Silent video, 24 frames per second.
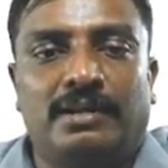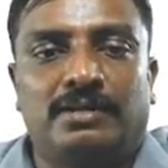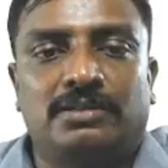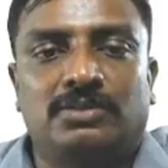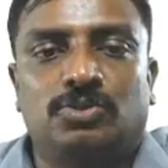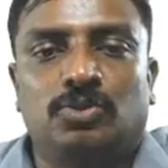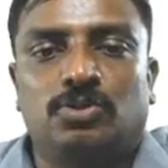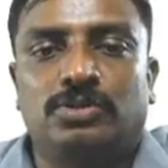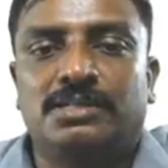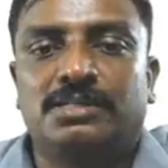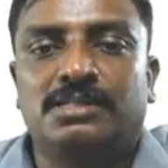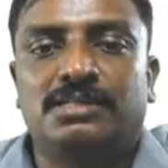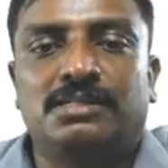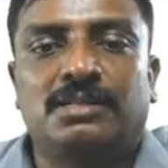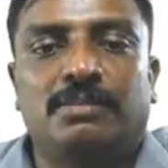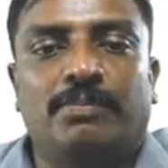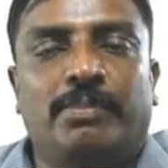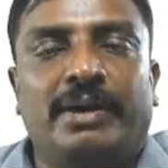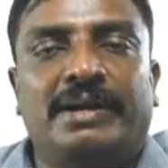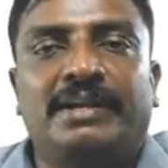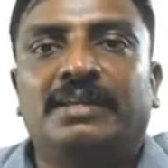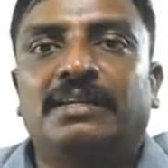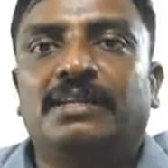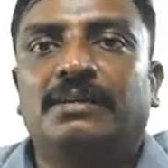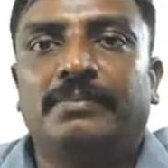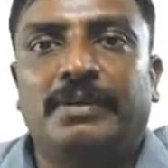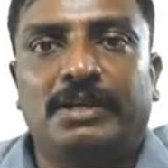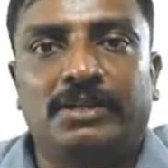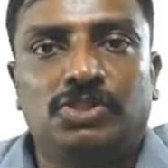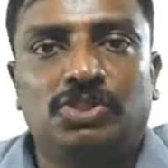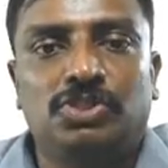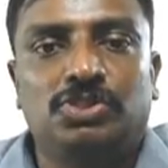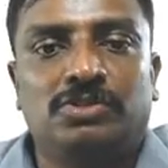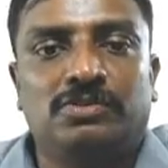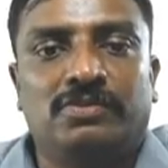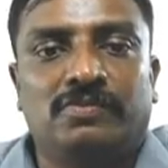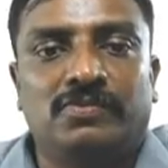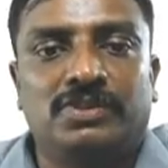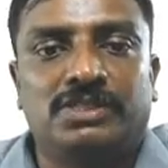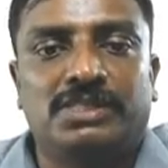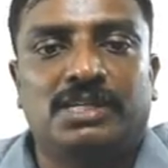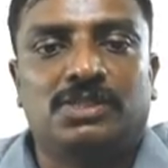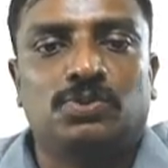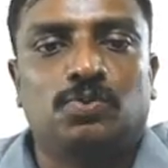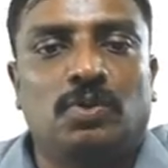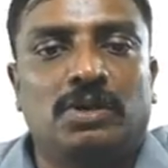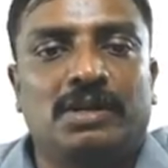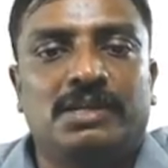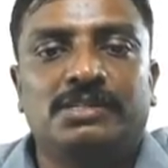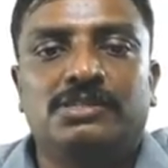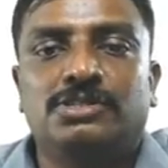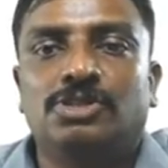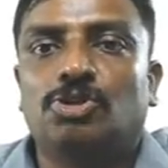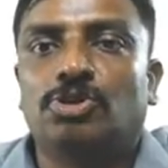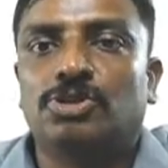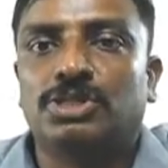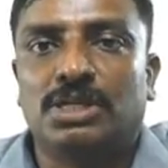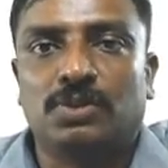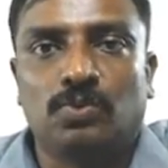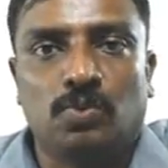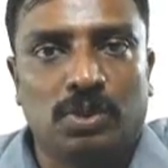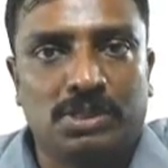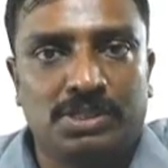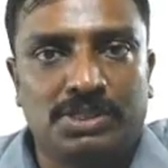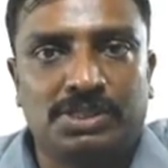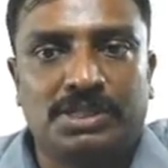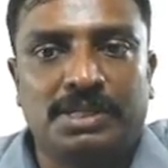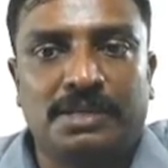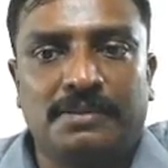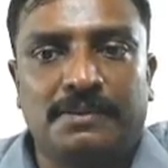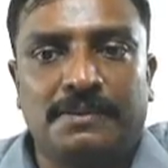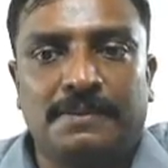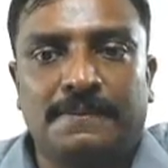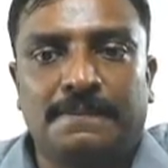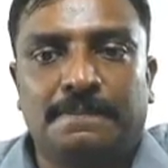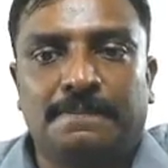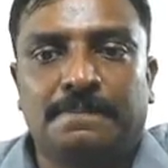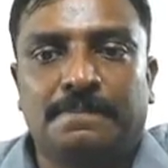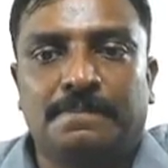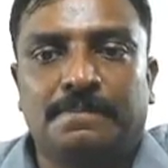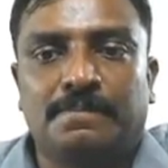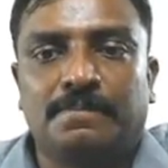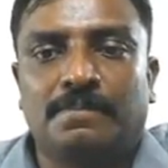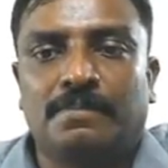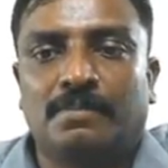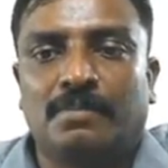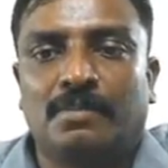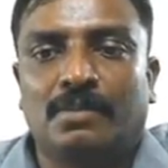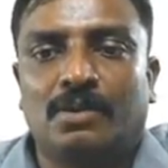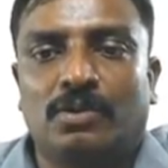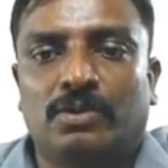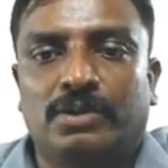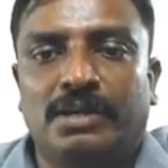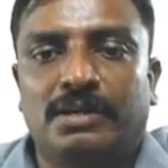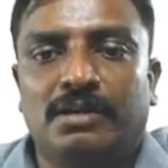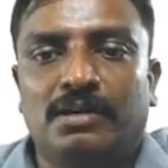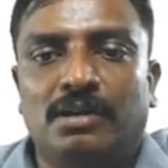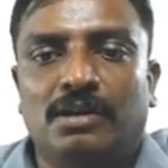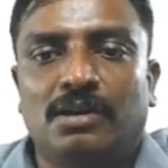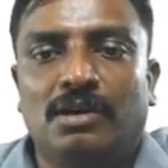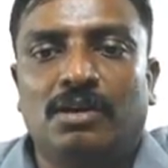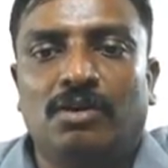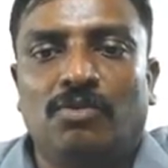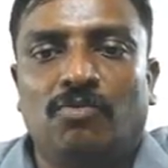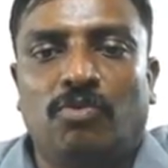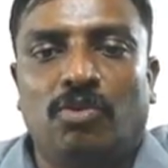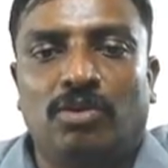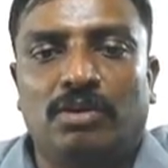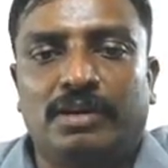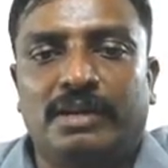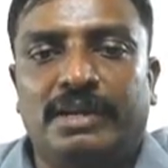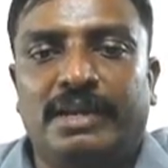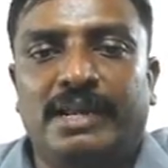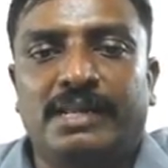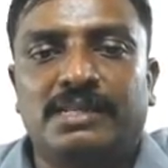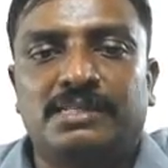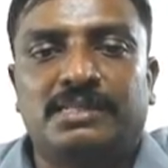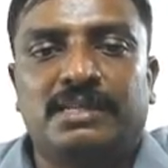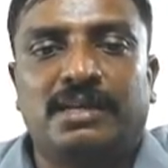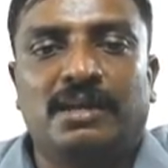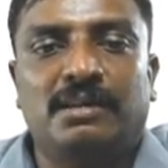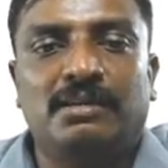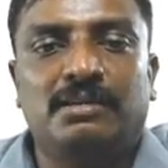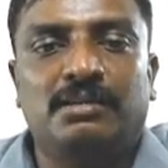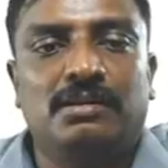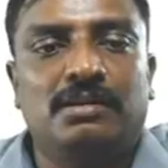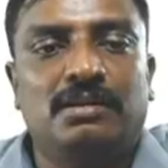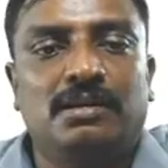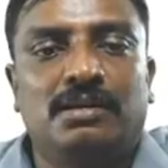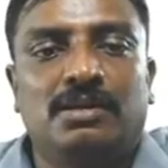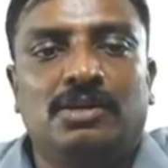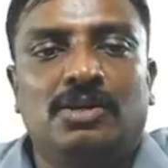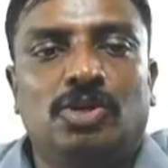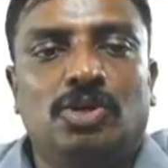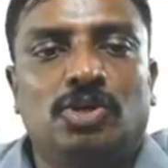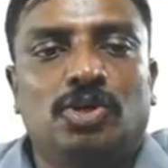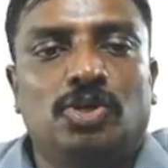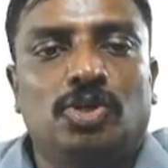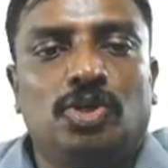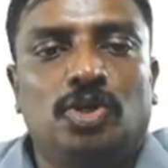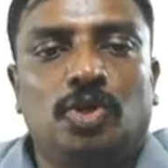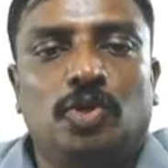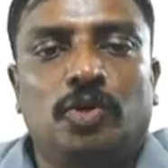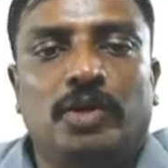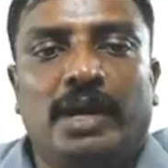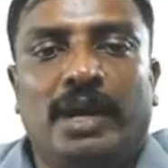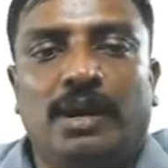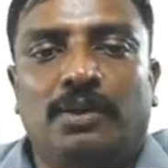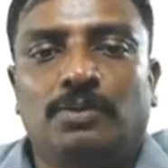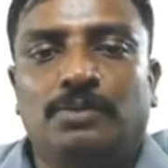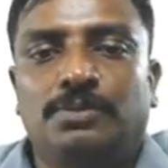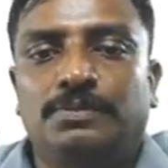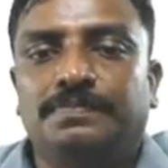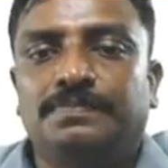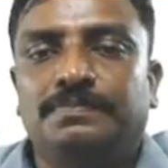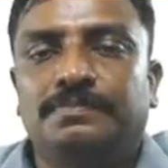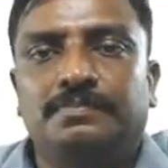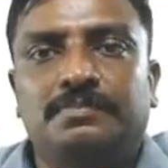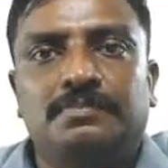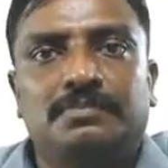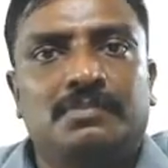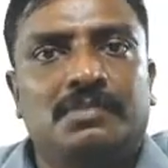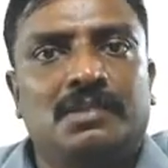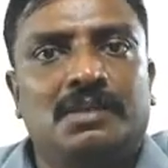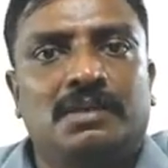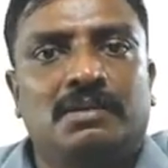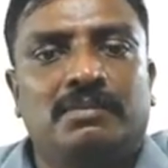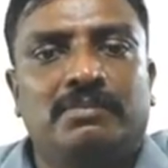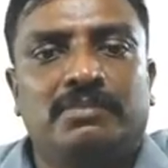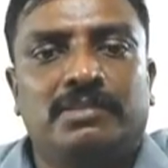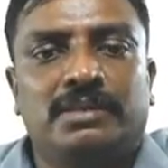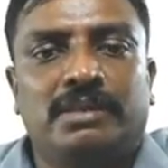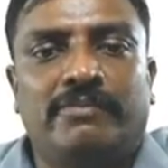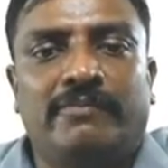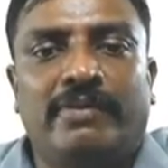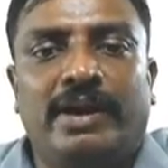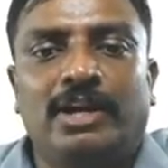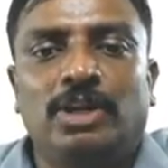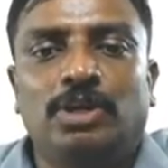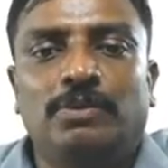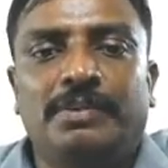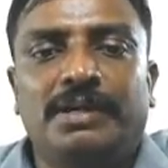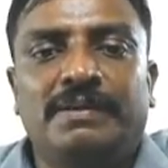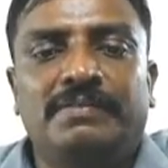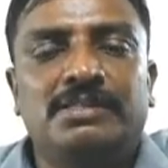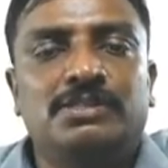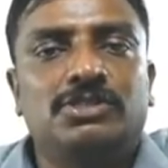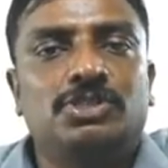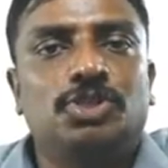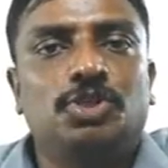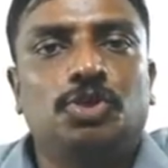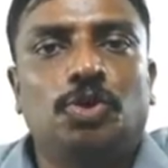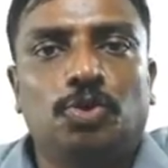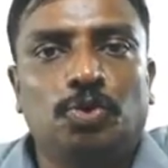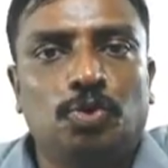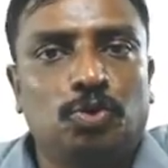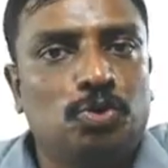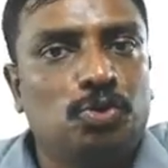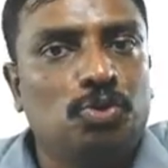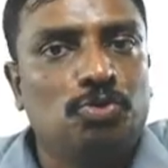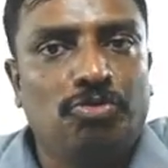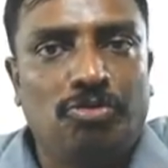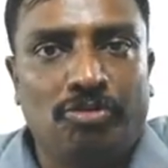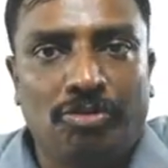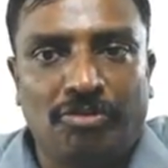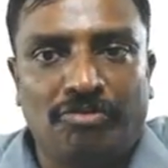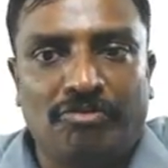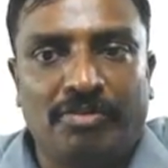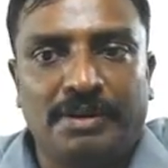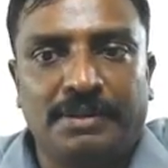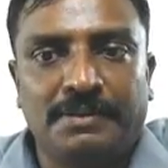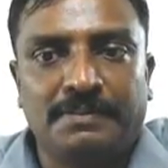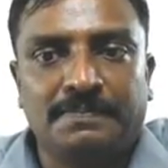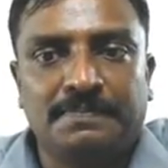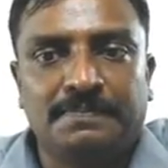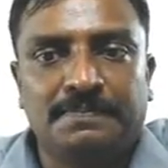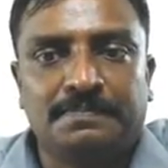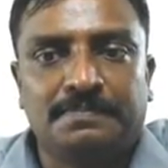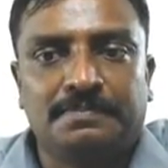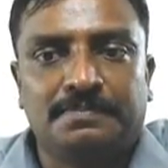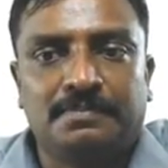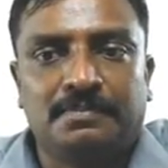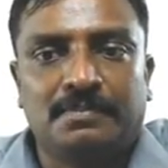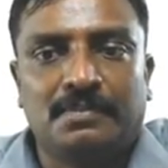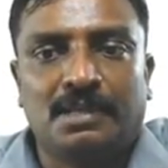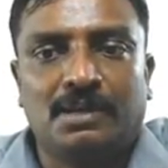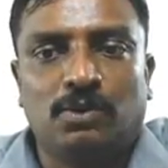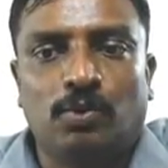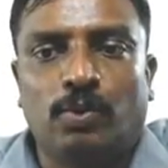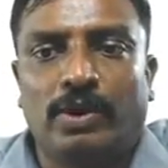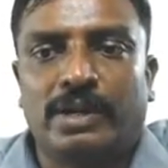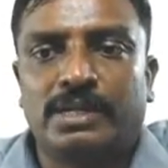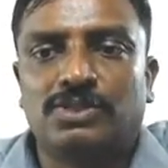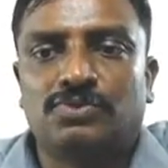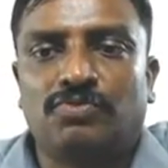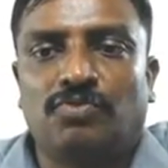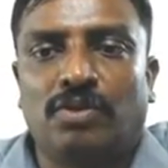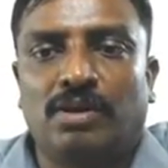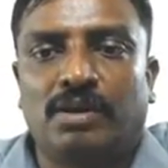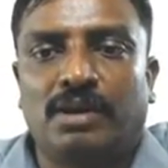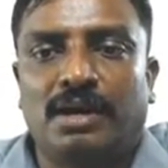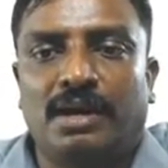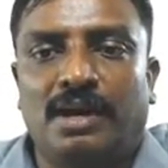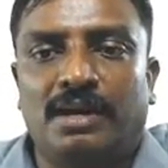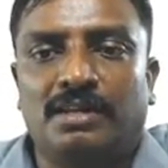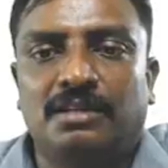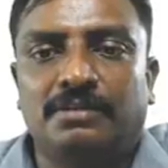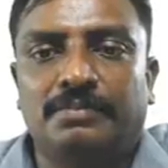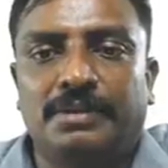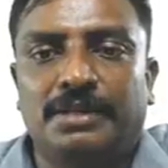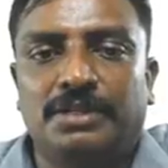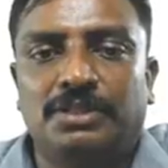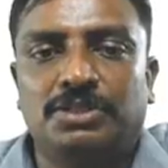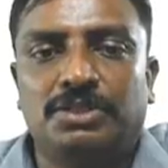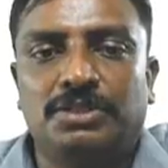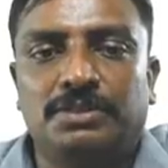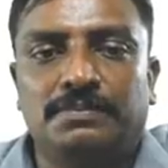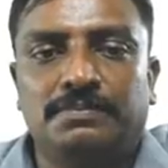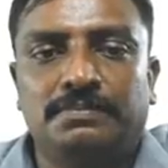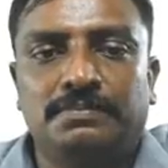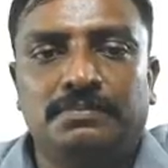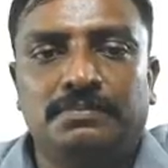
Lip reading: So this is the binary image which has only zeros and ones here. Okay. For grayscale, you have the value between 0 to 255, whereas for color image,